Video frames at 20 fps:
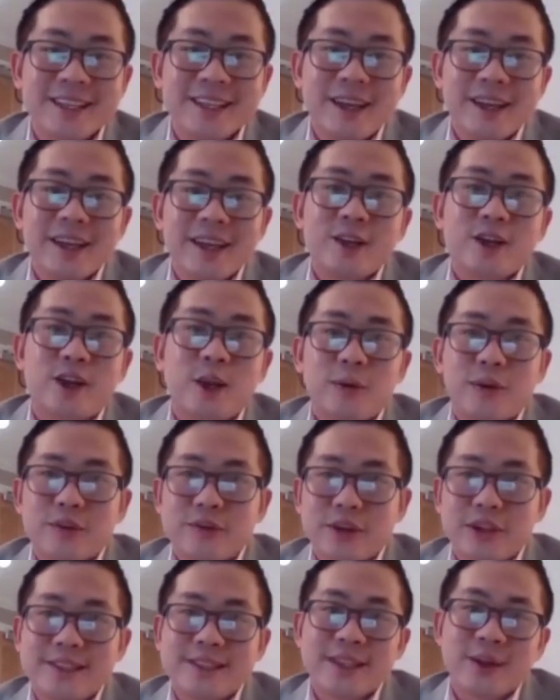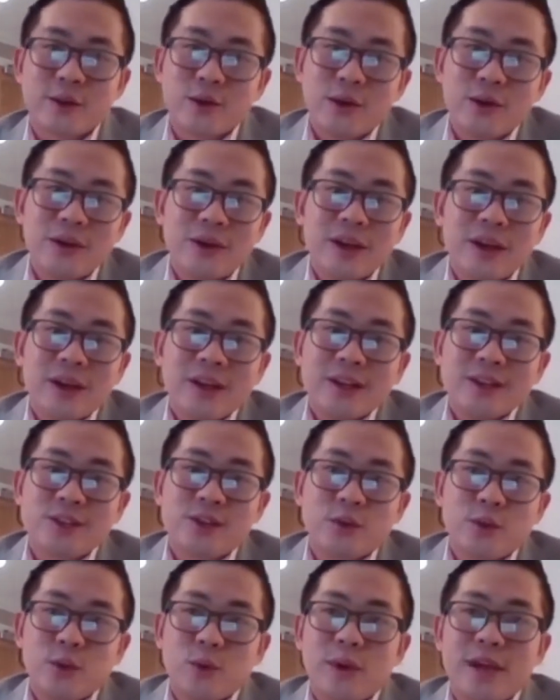a couple of years ago.
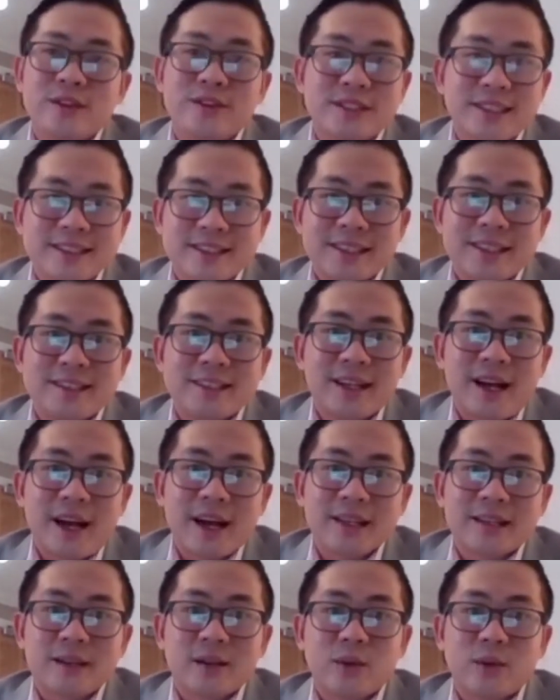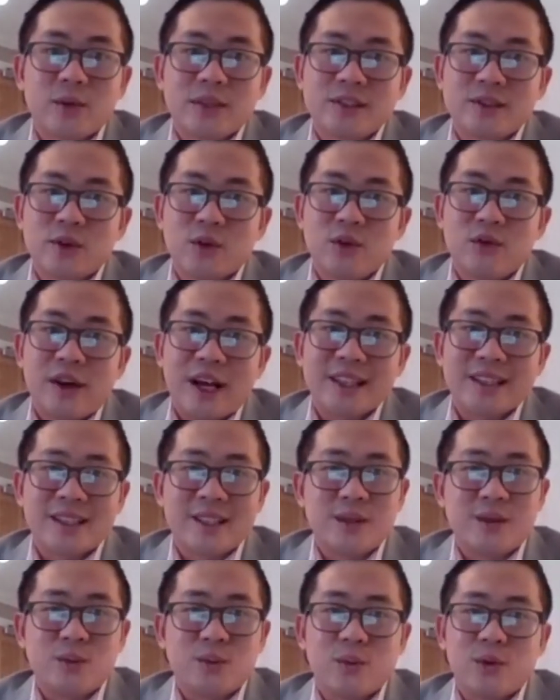So we went to the seaside. We saw that
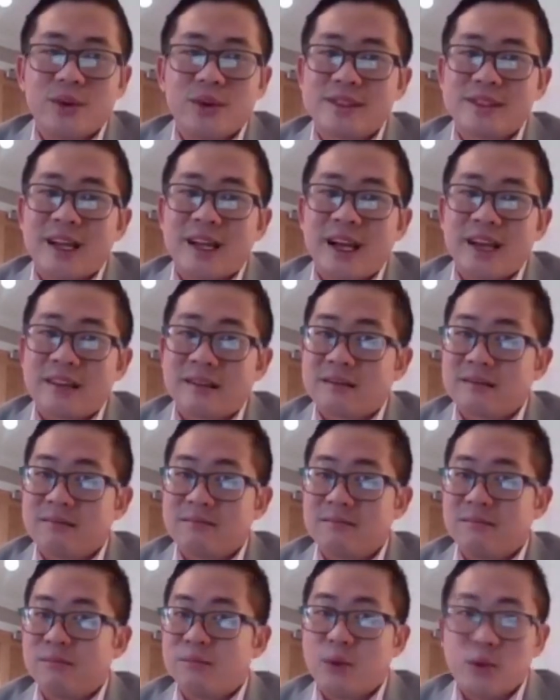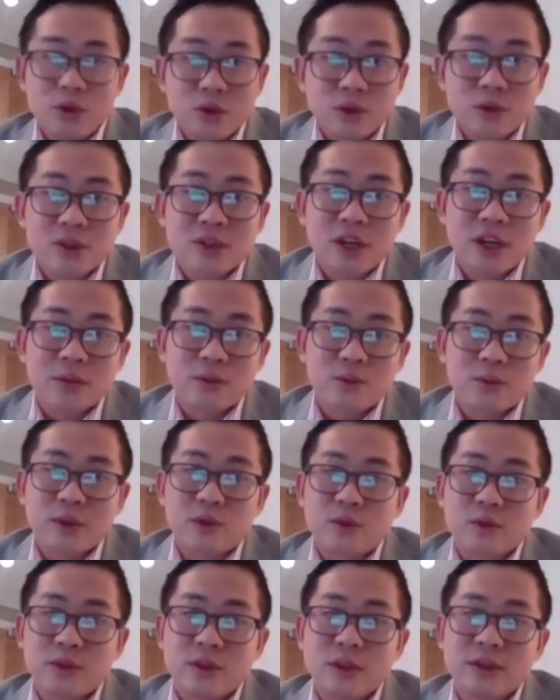it was like polluted. We
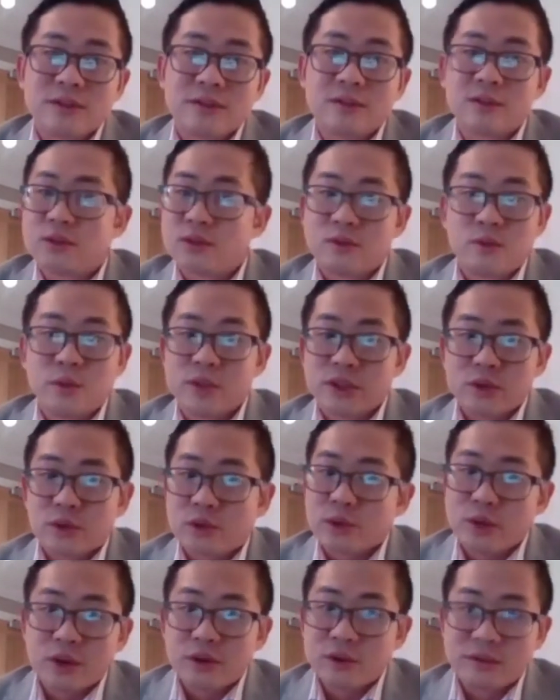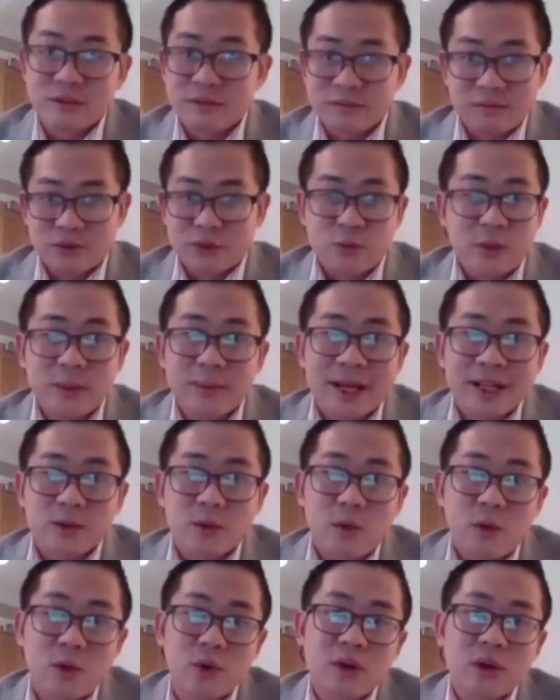couldn't swim at
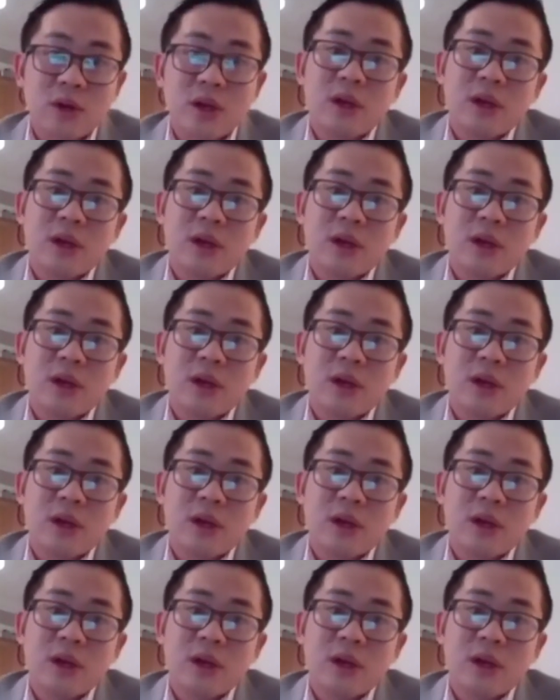all.